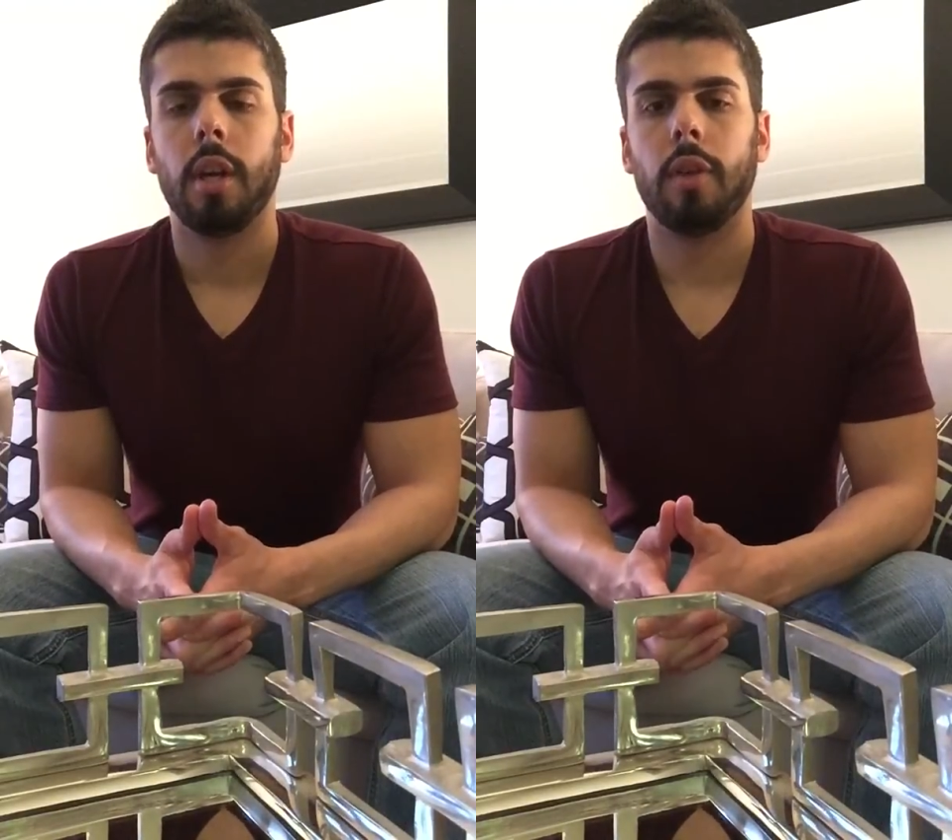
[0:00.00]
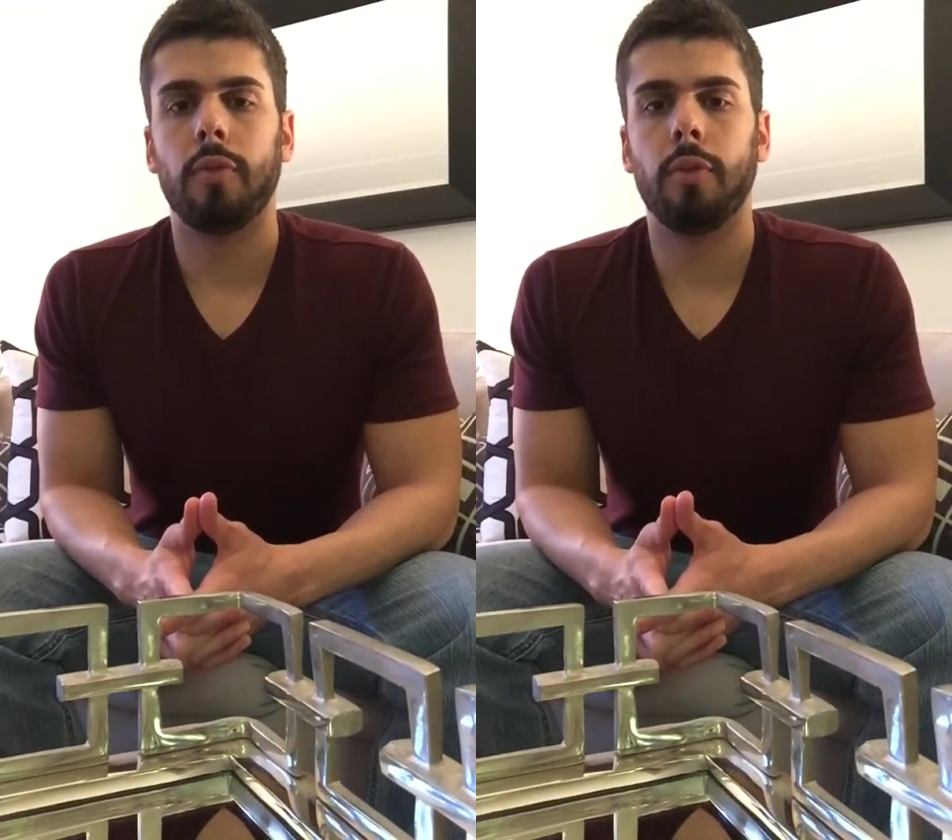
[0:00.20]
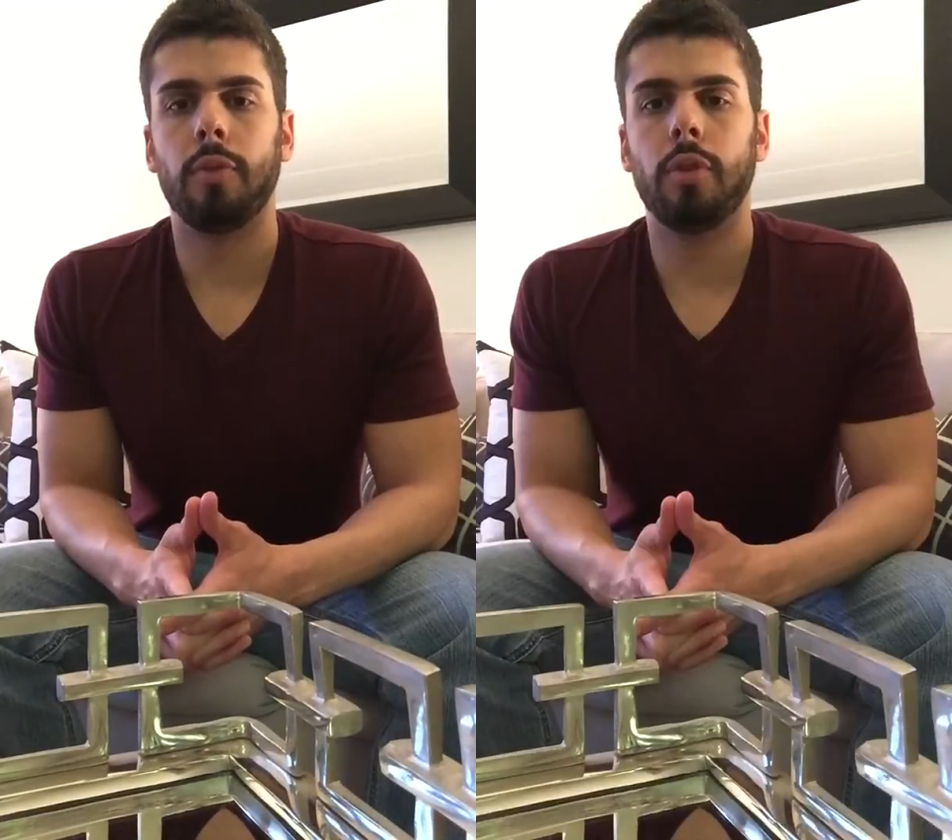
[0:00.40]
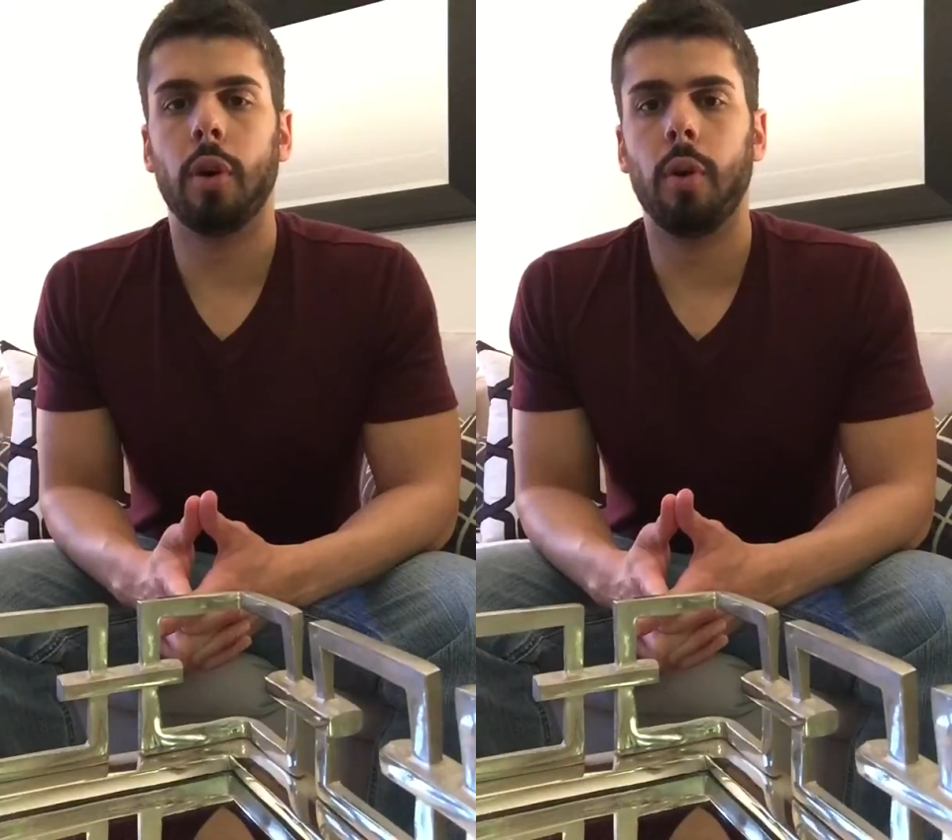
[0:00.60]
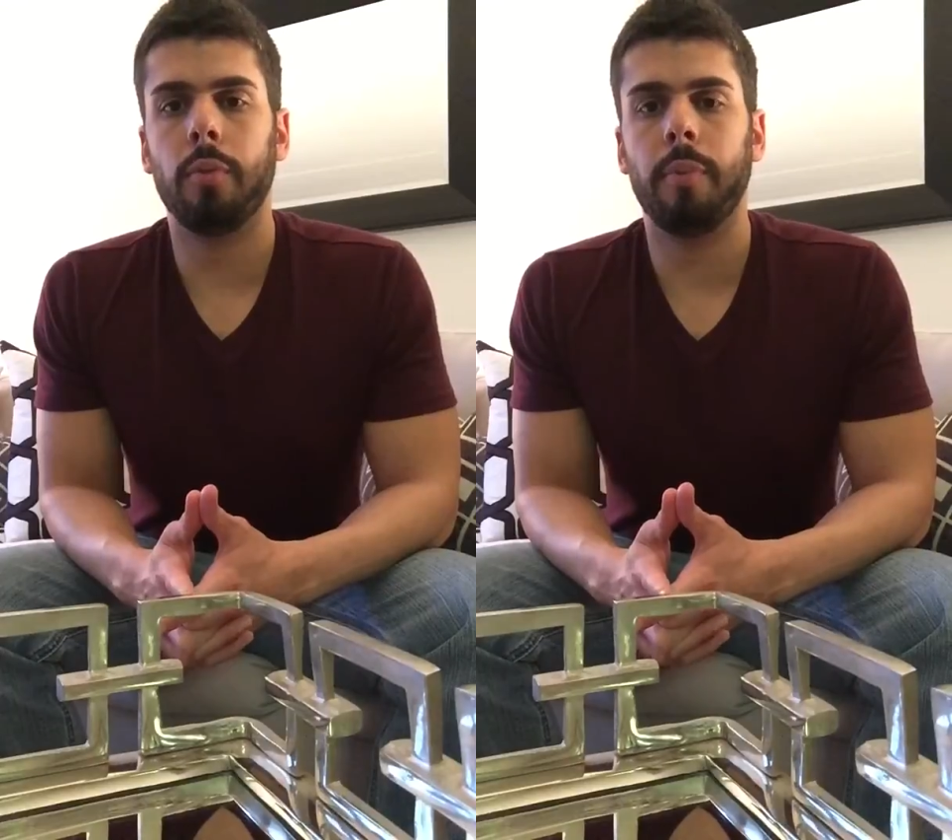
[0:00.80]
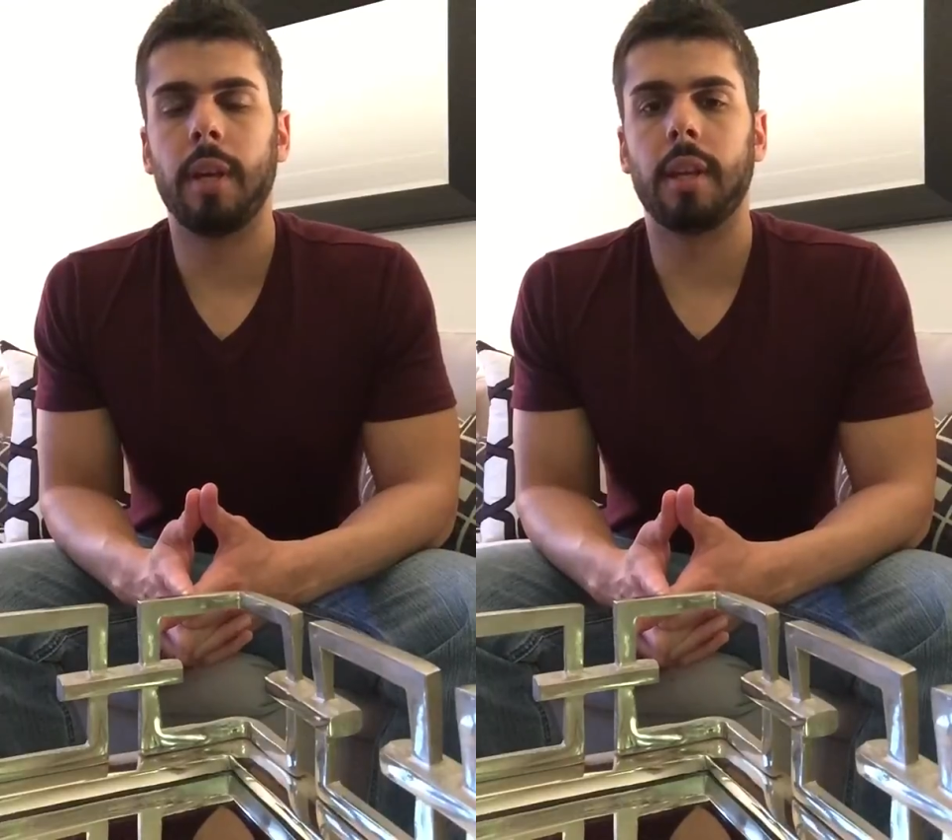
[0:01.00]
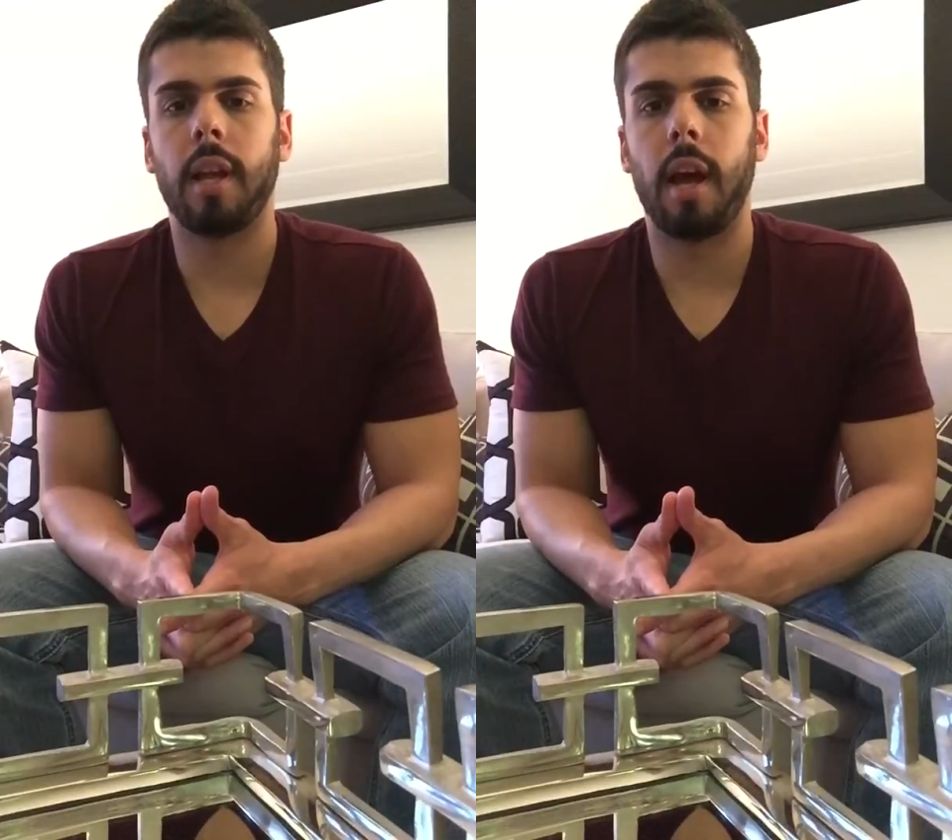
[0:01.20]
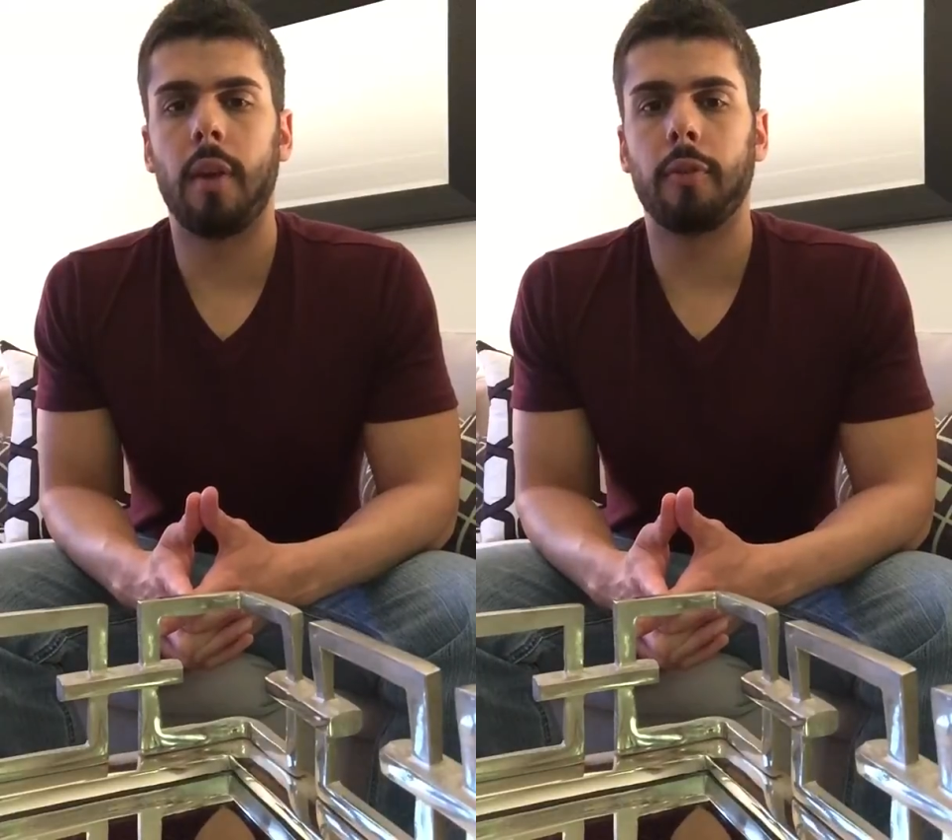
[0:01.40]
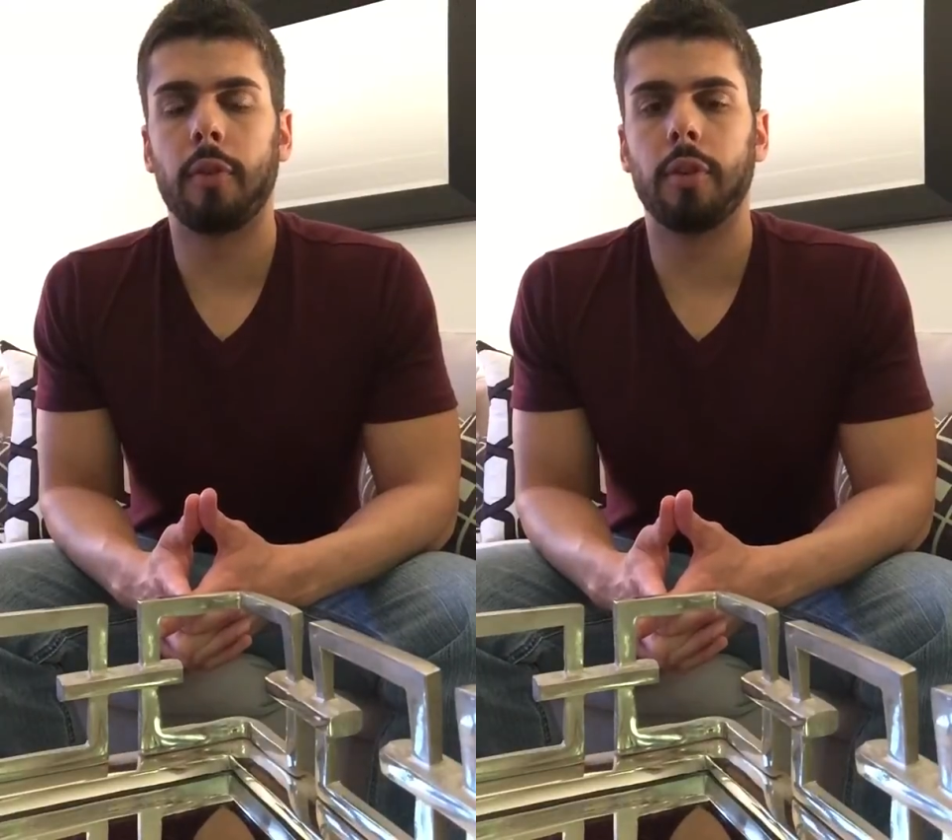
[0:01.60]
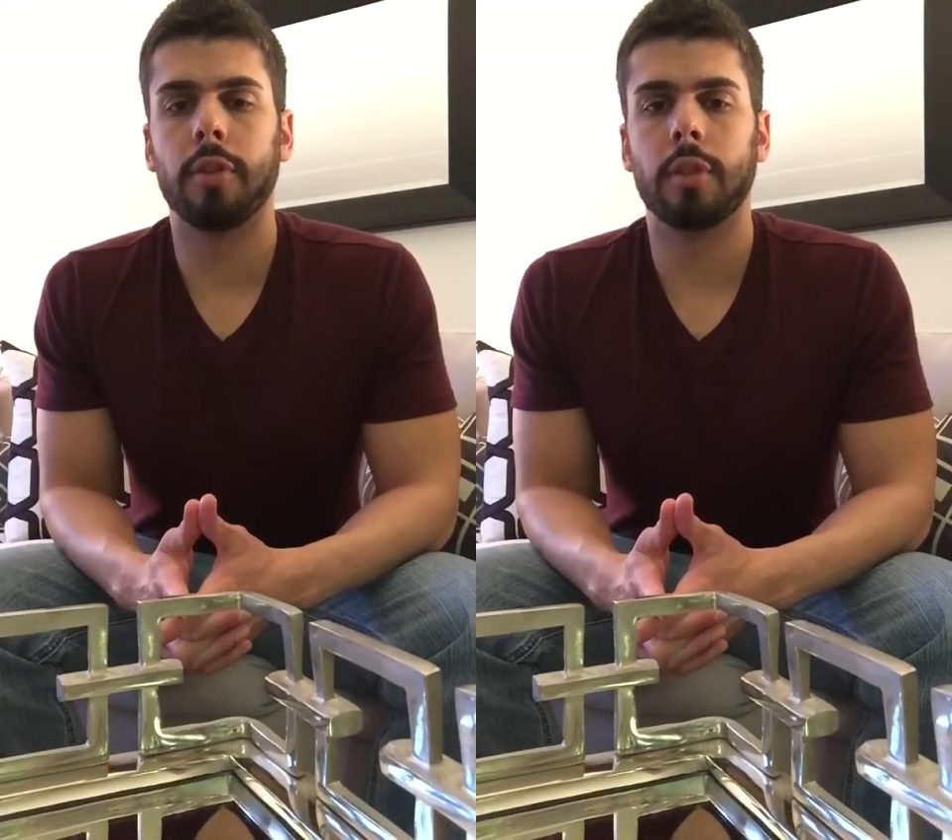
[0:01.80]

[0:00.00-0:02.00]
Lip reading: If you don't make an effort,